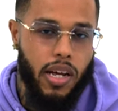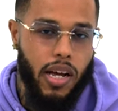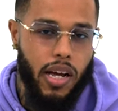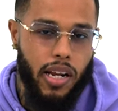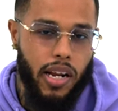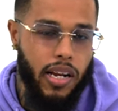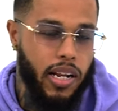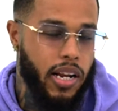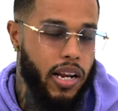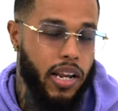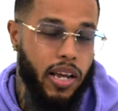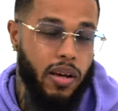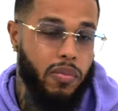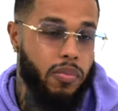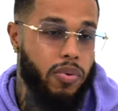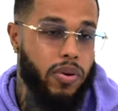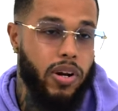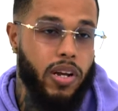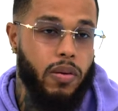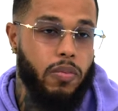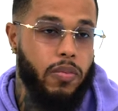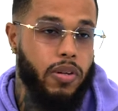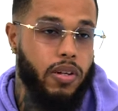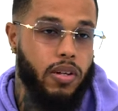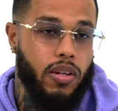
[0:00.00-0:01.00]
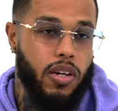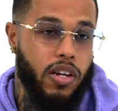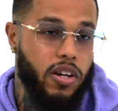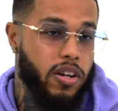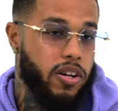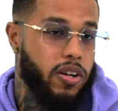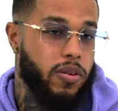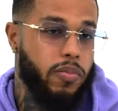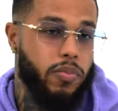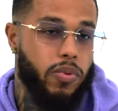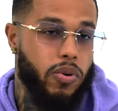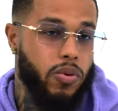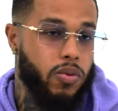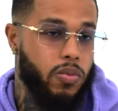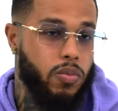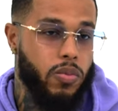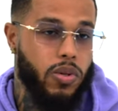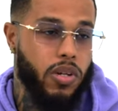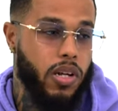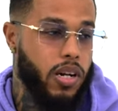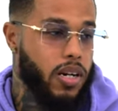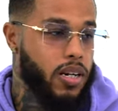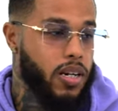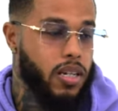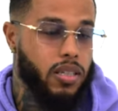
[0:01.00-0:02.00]
I didn't let it break me. It could have broke me,
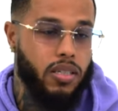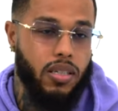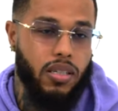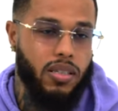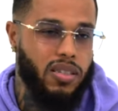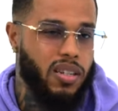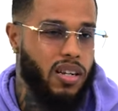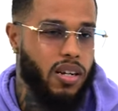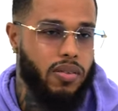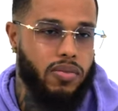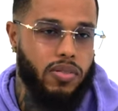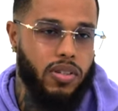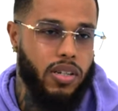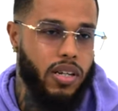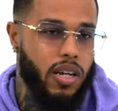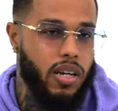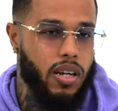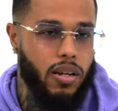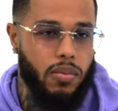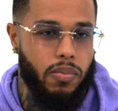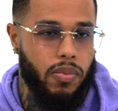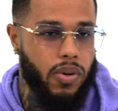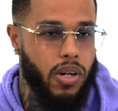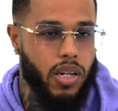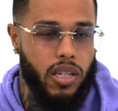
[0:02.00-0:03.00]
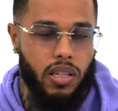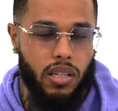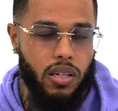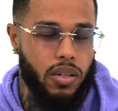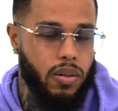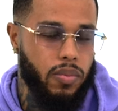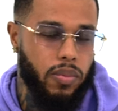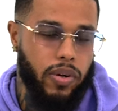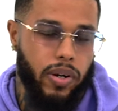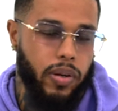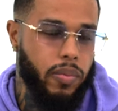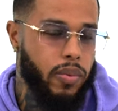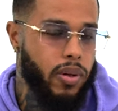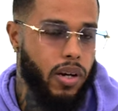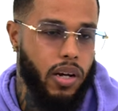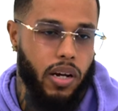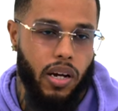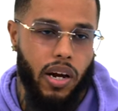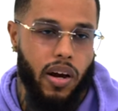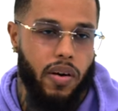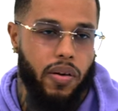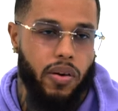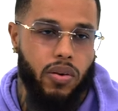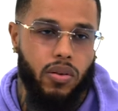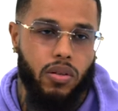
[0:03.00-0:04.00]
and I said, "Nah, forget it." But it didn't break me. I
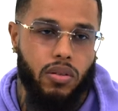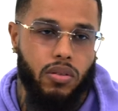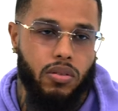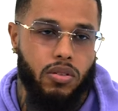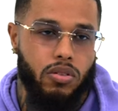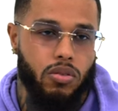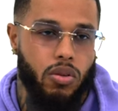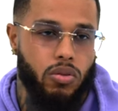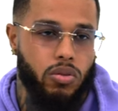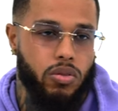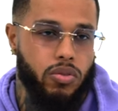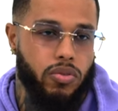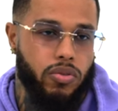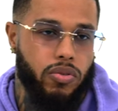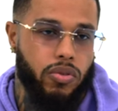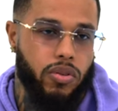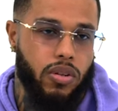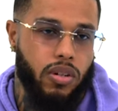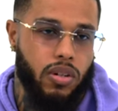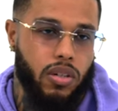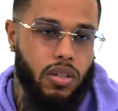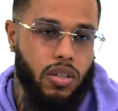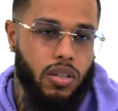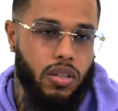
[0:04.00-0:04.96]
carried on, soldiered through it.